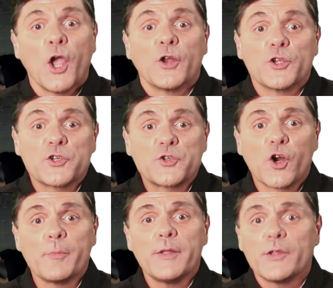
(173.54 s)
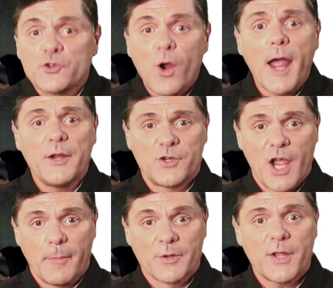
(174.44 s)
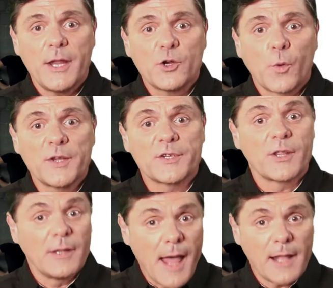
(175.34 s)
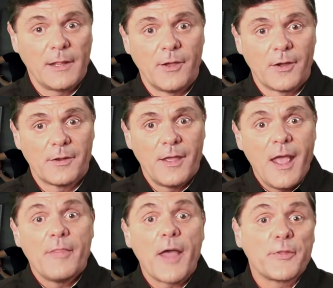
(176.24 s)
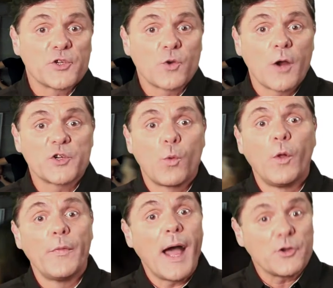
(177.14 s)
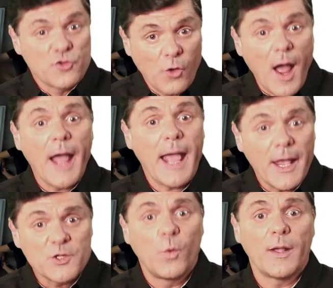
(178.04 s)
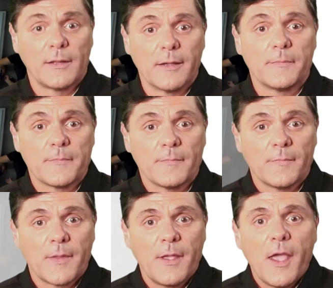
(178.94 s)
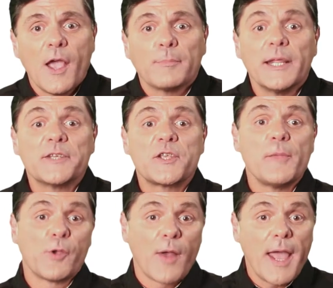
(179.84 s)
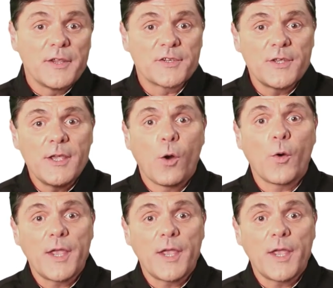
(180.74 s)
Disturbing the drying chambers increases the likelihood that the structure will not dry as. Please keep your AC or